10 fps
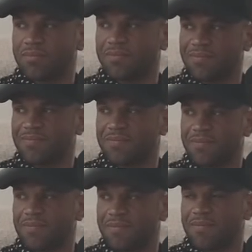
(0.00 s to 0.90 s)

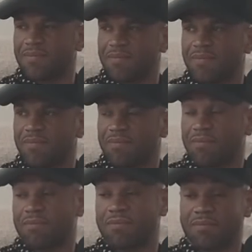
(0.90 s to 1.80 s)

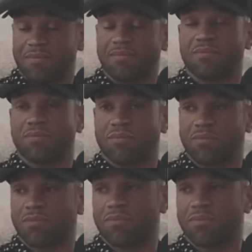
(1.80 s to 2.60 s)
[no speech]